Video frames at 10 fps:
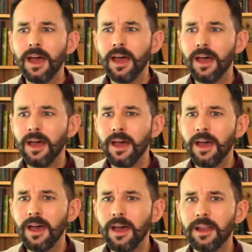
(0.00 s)

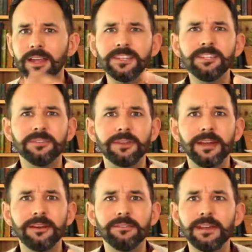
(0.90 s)
like digital now.
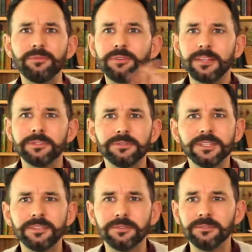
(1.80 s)
Everything's all digital.